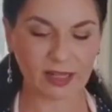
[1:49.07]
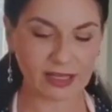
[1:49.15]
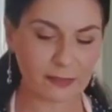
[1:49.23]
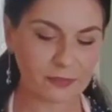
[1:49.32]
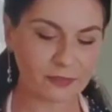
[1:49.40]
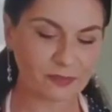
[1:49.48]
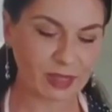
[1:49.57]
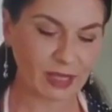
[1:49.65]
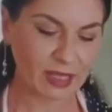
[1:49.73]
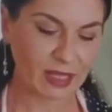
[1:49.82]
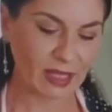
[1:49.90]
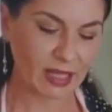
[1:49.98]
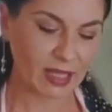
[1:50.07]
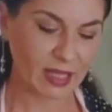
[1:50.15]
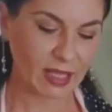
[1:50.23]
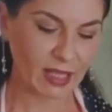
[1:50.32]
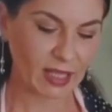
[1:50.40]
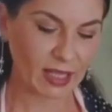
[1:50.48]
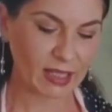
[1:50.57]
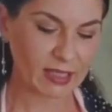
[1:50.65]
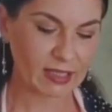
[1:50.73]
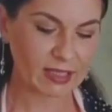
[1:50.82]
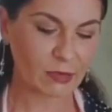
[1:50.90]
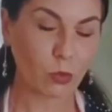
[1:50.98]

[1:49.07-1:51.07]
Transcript: honey, and